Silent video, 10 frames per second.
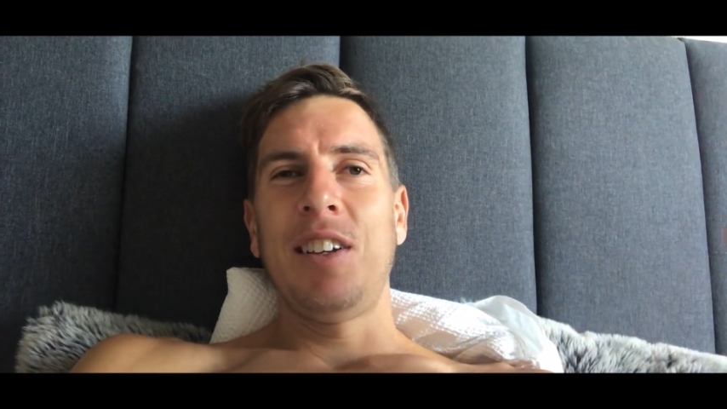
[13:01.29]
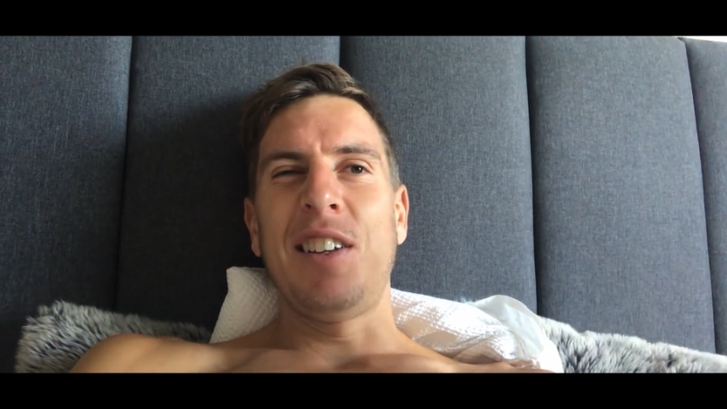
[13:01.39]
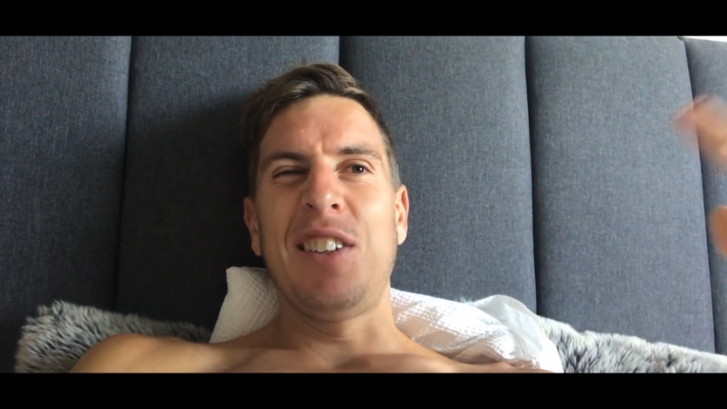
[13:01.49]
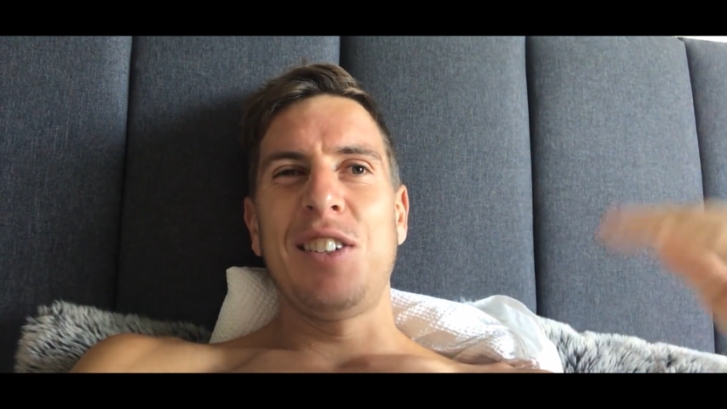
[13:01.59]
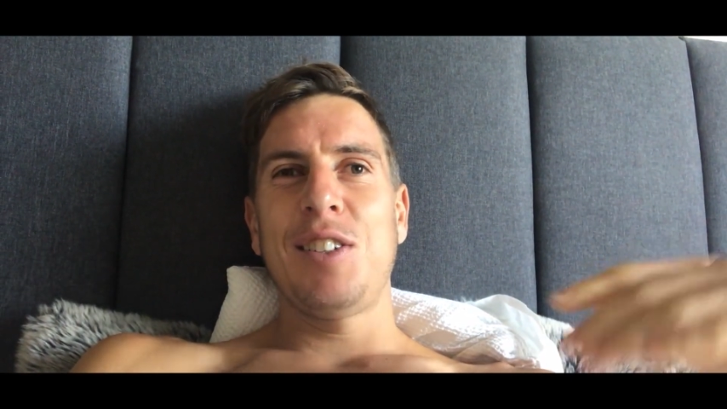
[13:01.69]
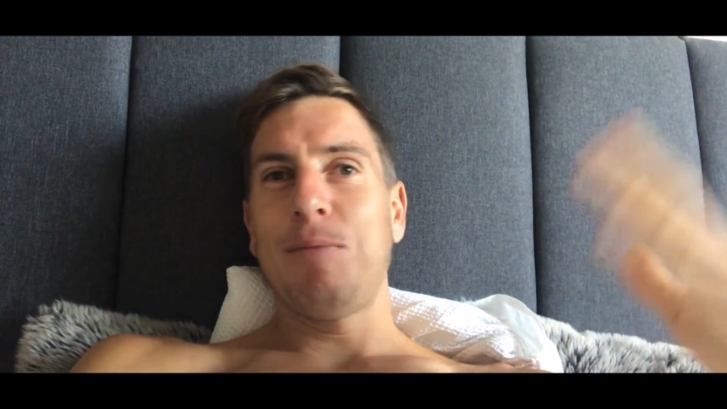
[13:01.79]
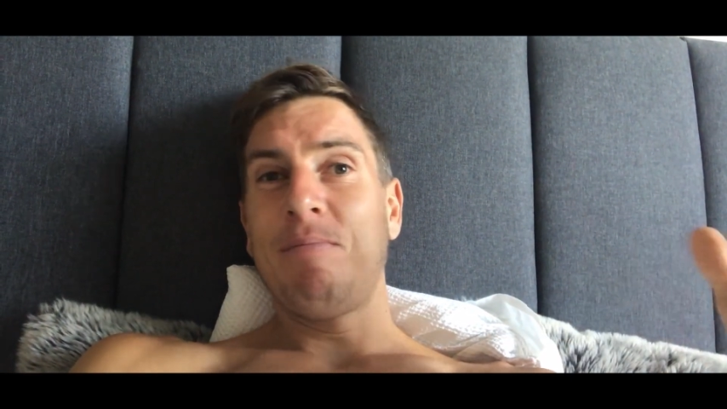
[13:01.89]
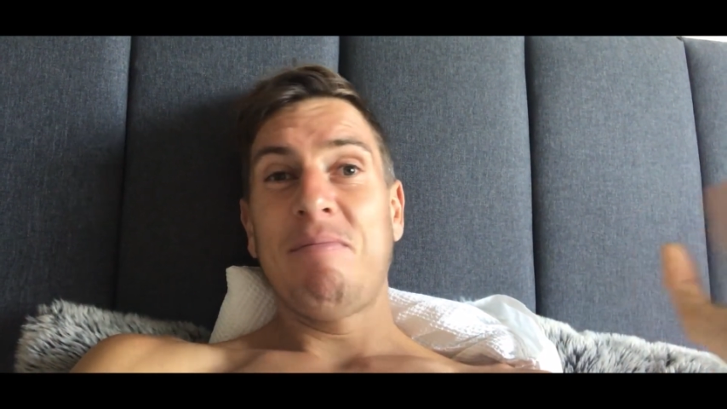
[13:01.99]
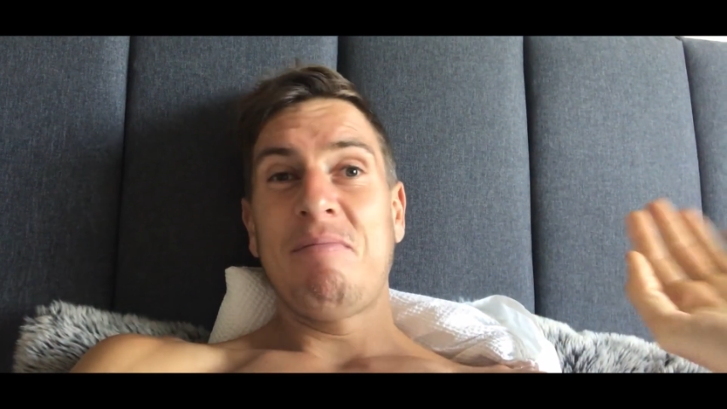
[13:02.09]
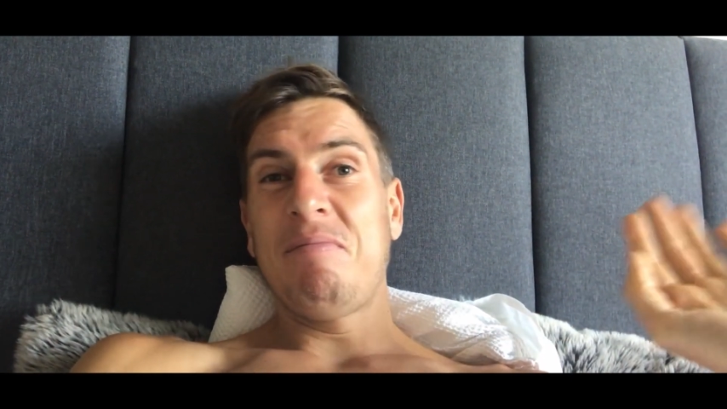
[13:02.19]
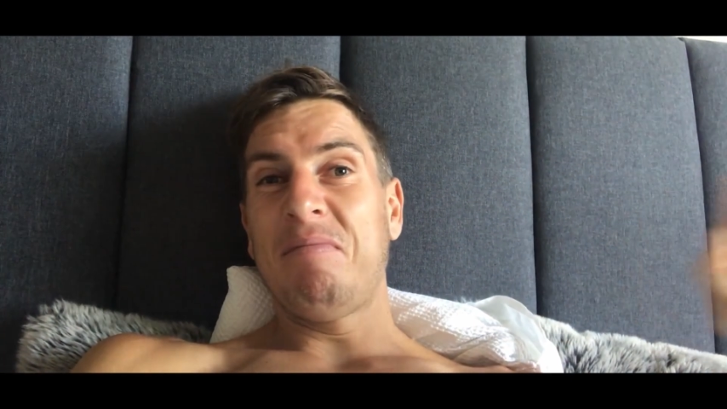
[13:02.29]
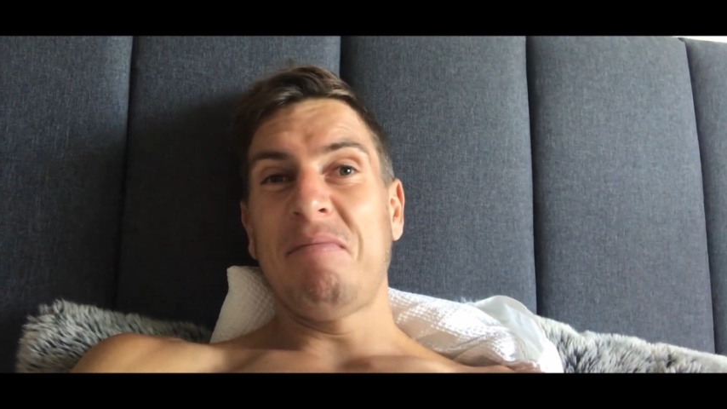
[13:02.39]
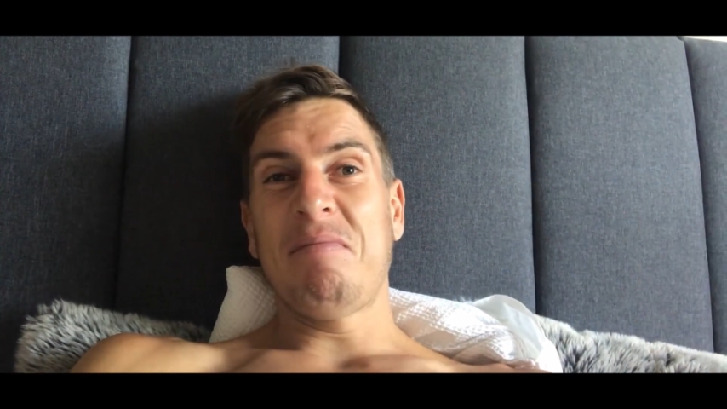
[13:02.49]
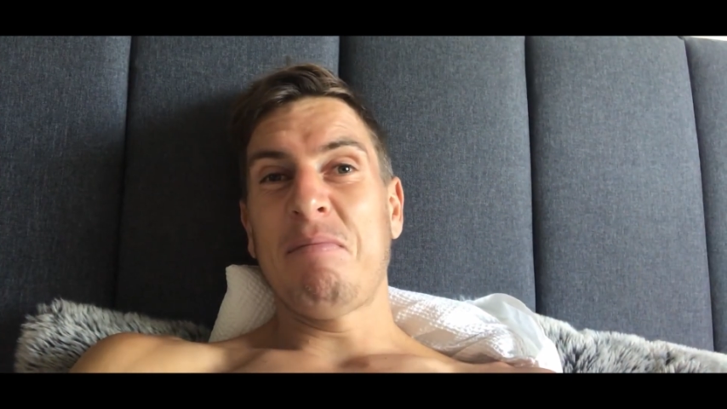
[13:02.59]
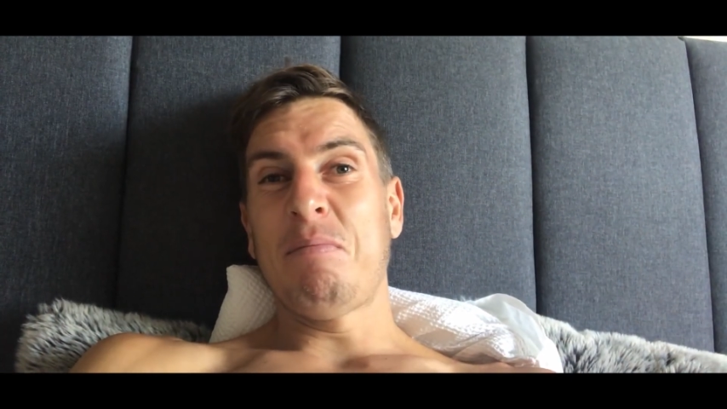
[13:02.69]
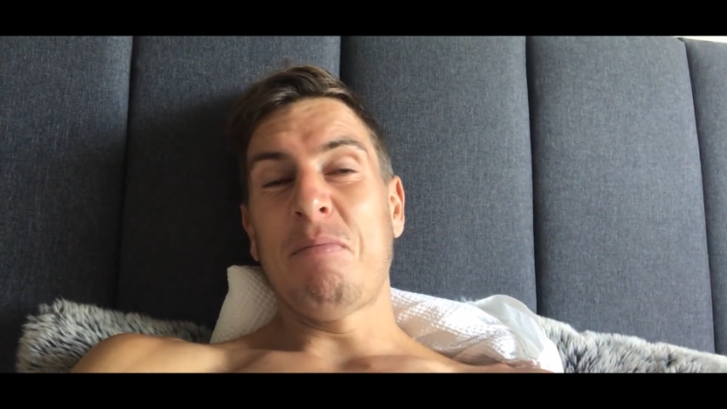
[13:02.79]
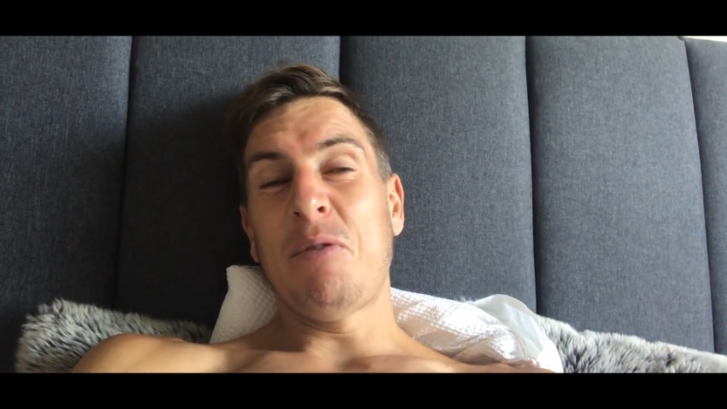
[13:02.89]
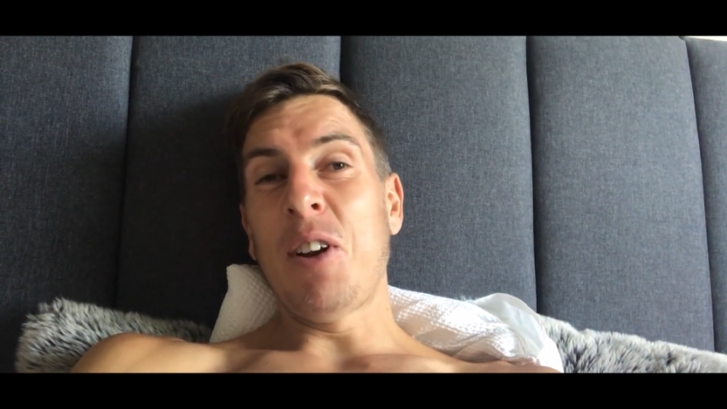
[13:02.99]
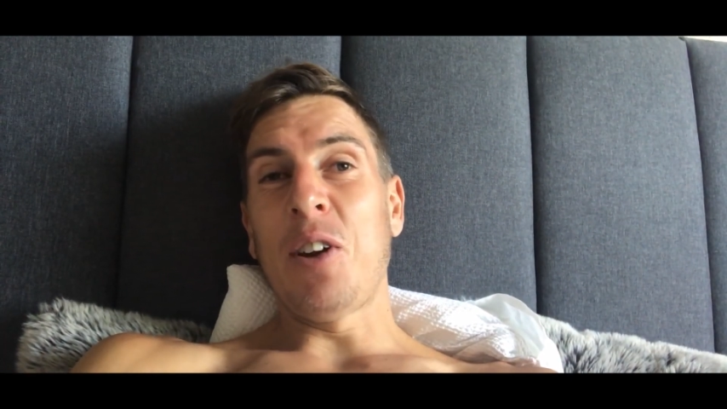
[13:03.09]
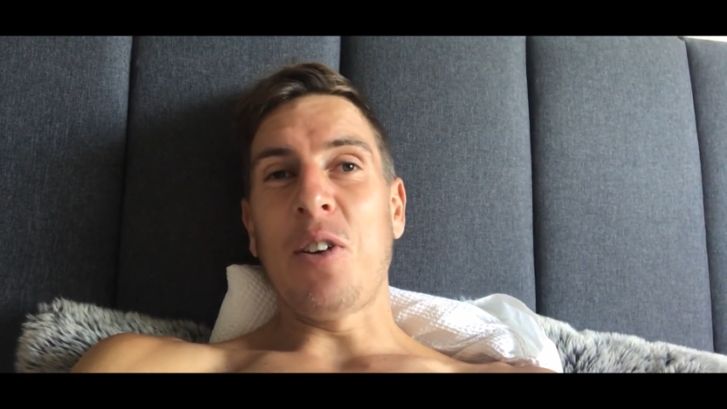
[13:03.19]
is
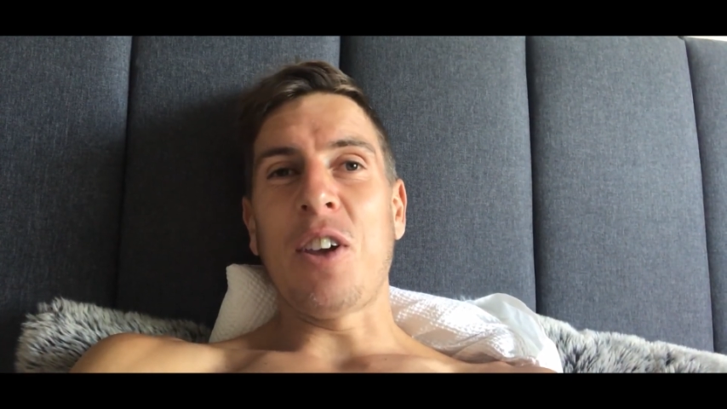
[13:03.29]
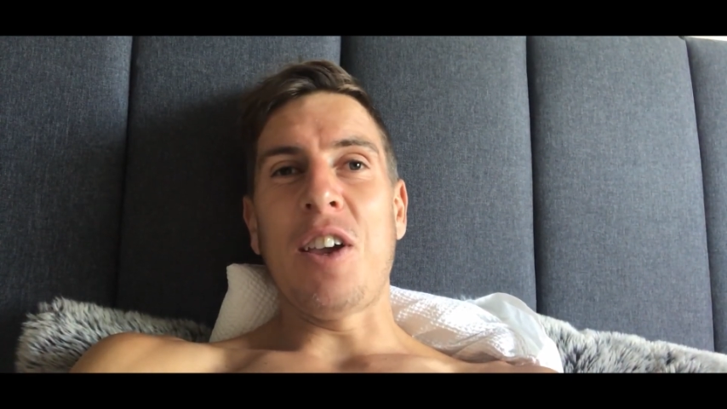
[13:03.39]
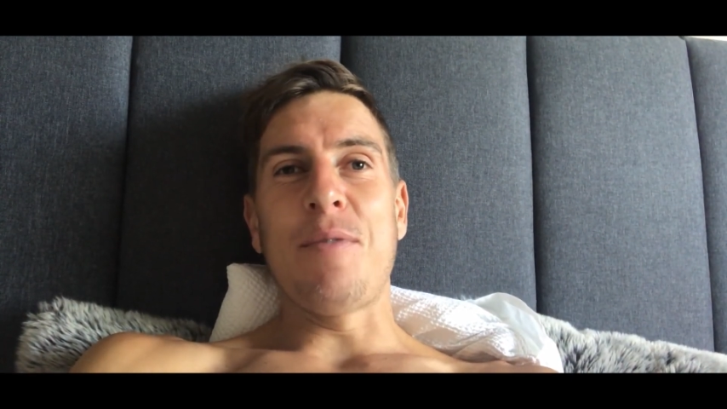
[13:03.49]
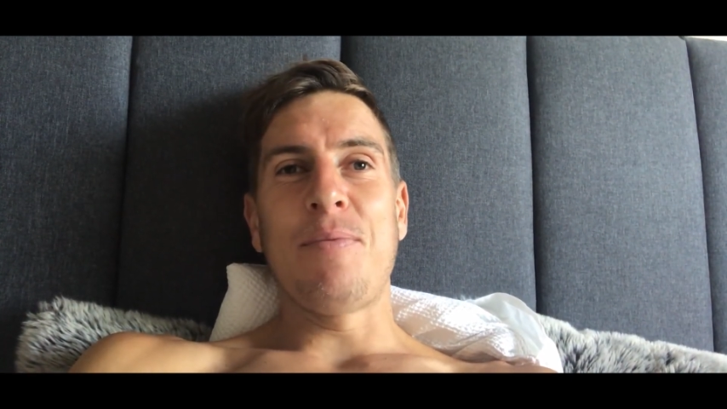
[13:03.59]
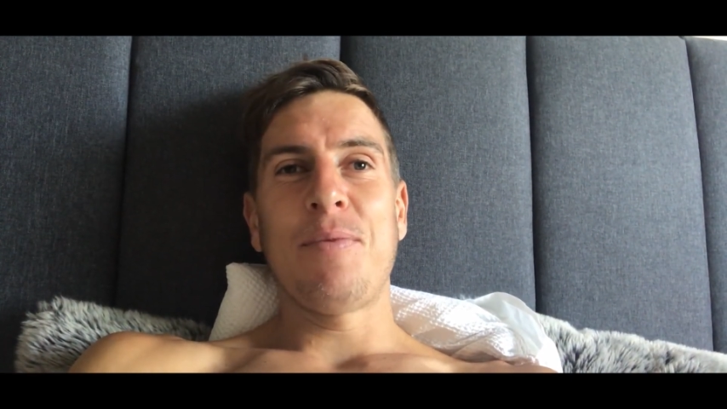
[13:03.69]
feeling okay.